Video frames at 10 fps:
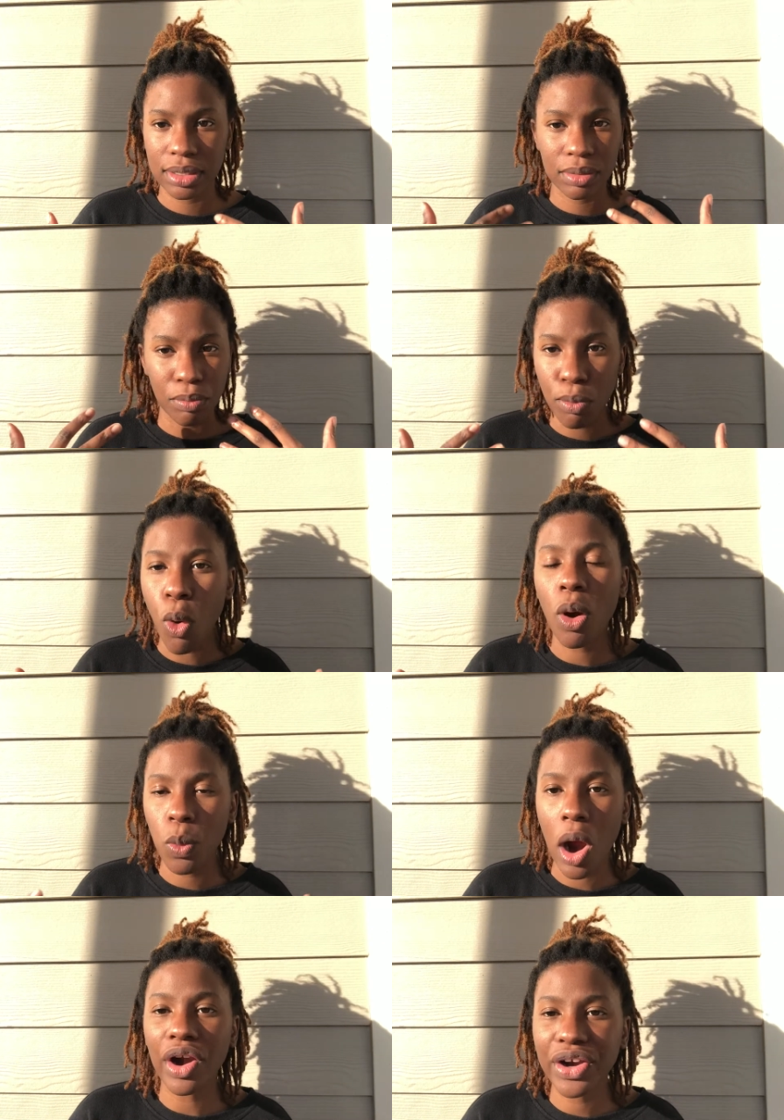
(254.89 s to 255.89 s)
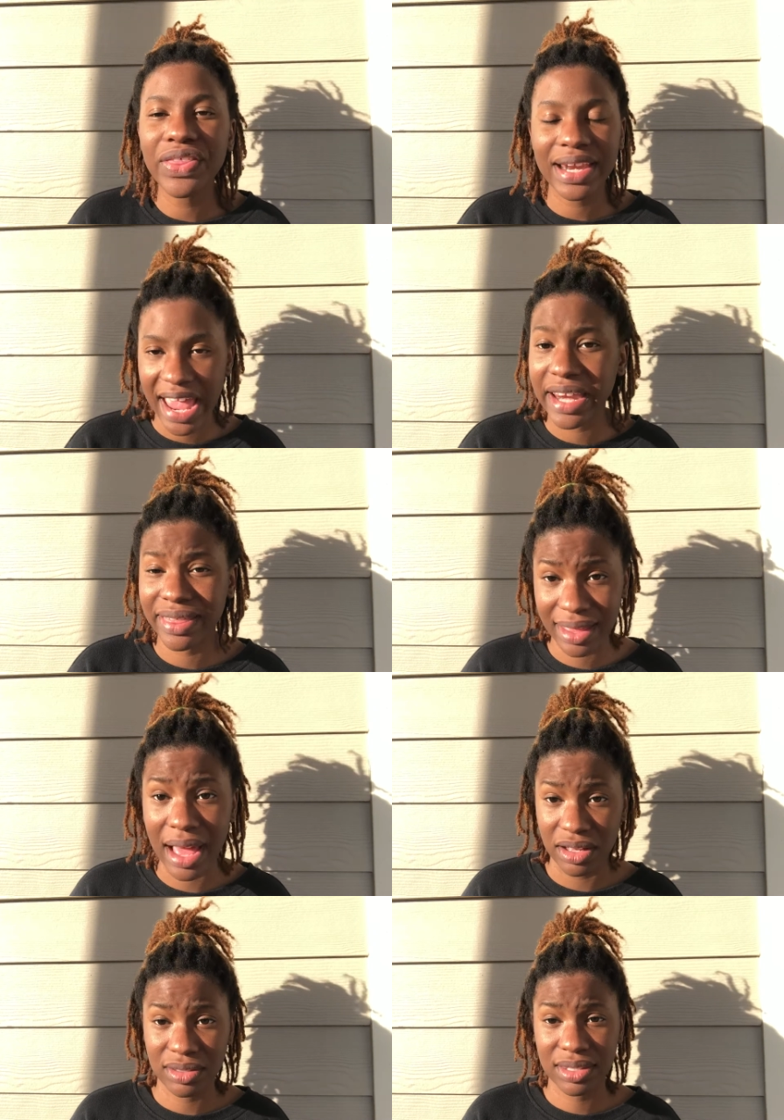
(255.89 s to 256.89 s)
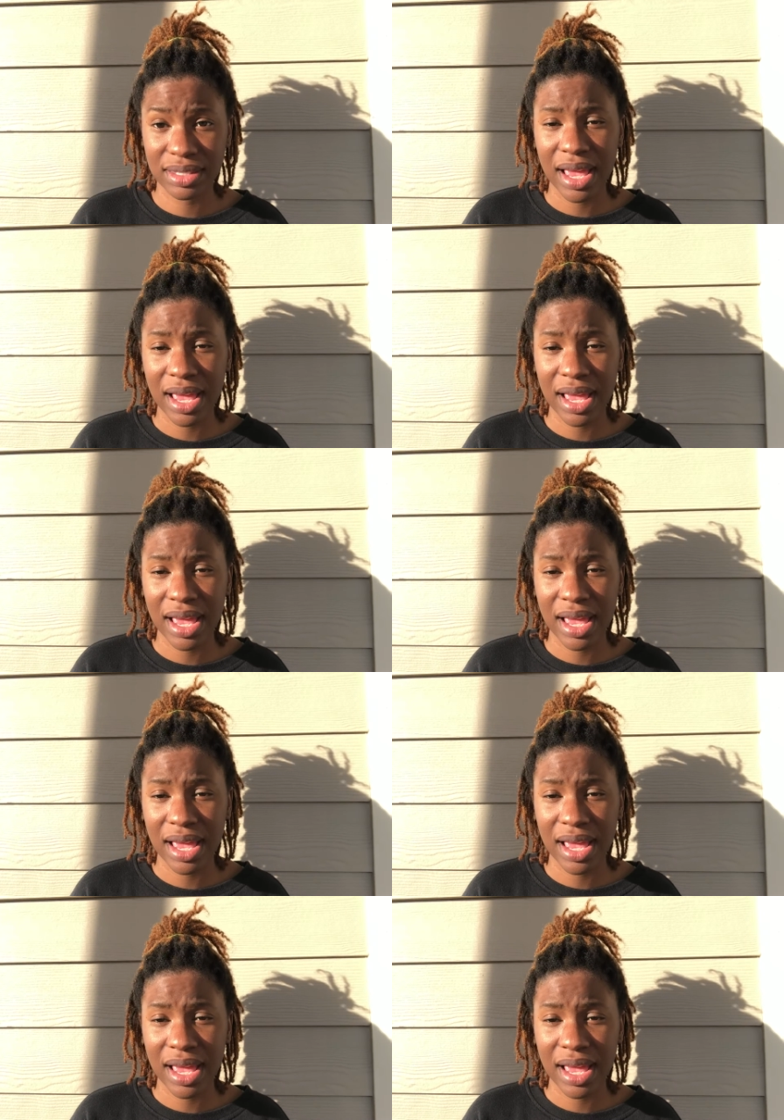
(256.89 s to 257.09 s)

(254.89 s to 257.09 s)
more water than anything else,